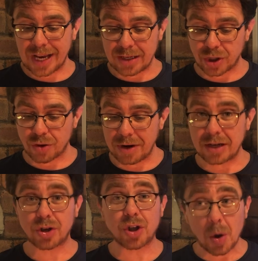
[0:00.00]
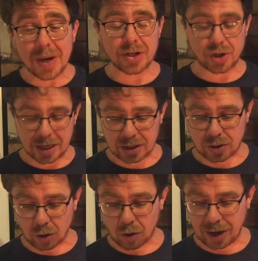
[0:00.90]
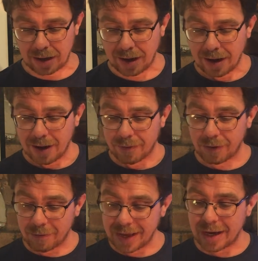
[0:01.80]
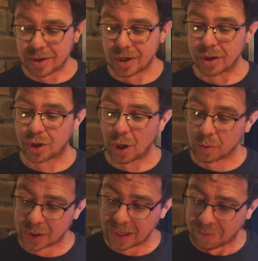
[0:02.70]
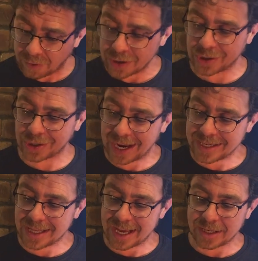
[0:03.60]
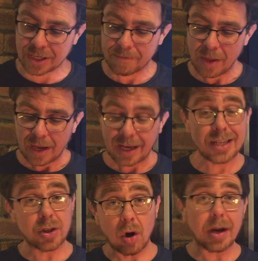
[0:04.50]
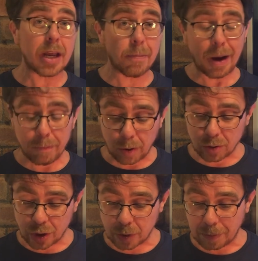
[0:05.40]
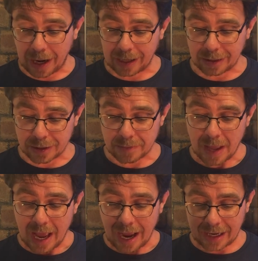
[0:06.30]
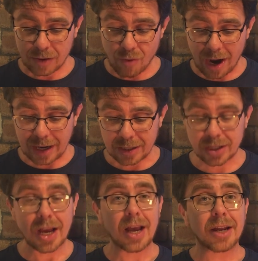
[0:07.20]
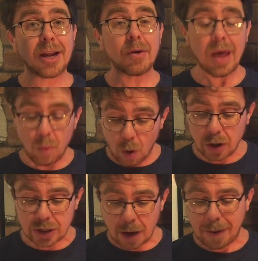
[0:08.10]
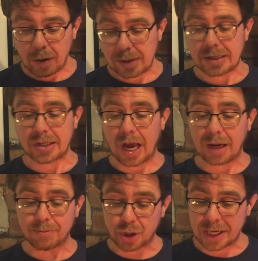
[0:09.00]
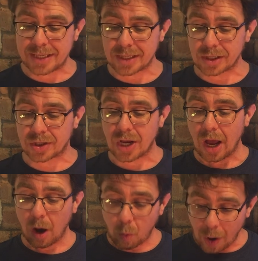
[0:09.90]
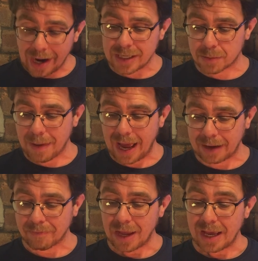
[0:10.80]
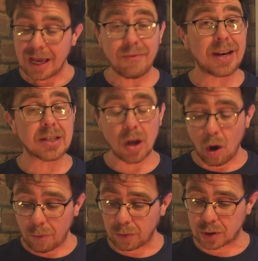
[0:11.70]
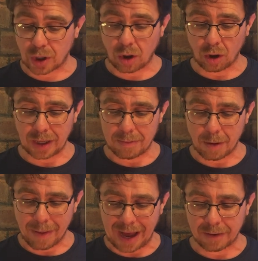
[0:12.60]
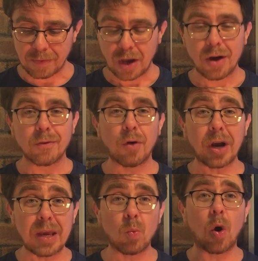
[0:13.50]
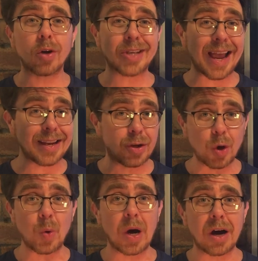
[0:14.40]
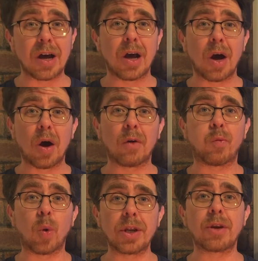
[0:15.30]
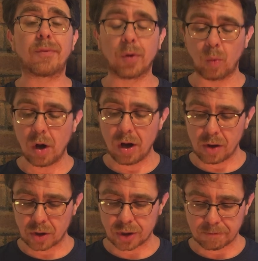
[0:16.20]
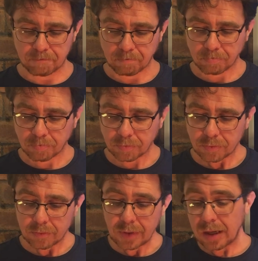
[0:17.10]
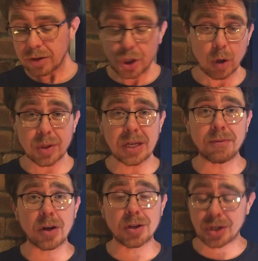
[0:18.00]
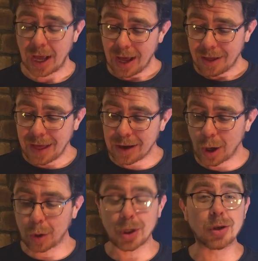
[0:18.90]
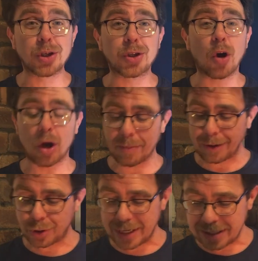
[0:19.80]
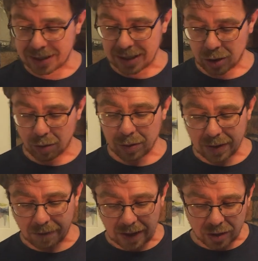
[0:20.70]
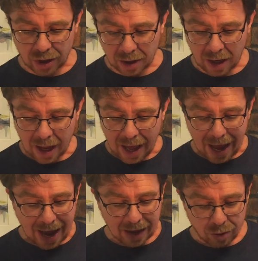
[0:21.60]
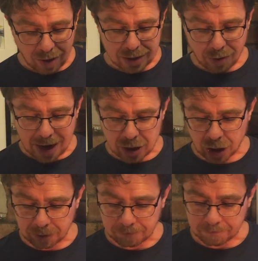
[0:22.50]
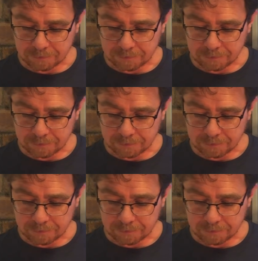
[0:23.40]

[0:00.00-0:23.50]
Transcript: century Jewish historian Flavius Josephus says this. He's talking about Pontius Pilate, and he writes, "Now there was about this time Jesus, a wise man, if it is lawful to call him a man, for he was a doer of wonderful works." Josephus then goes on to talk about Jesus' crucifixion and resurrection.